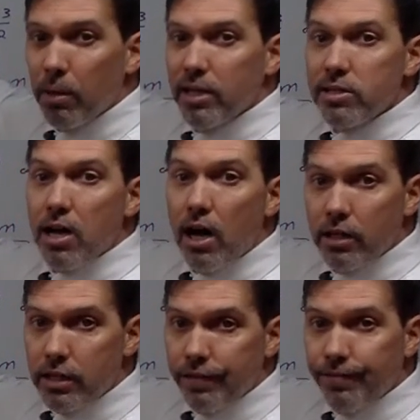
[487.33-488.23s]
but it's
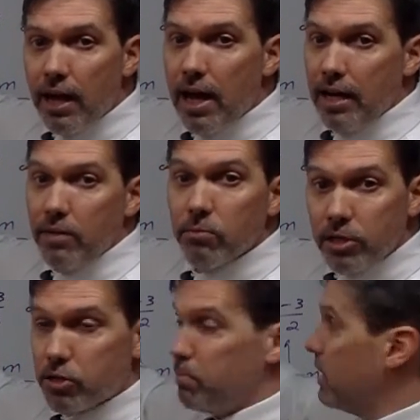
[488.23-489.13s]
undefined, which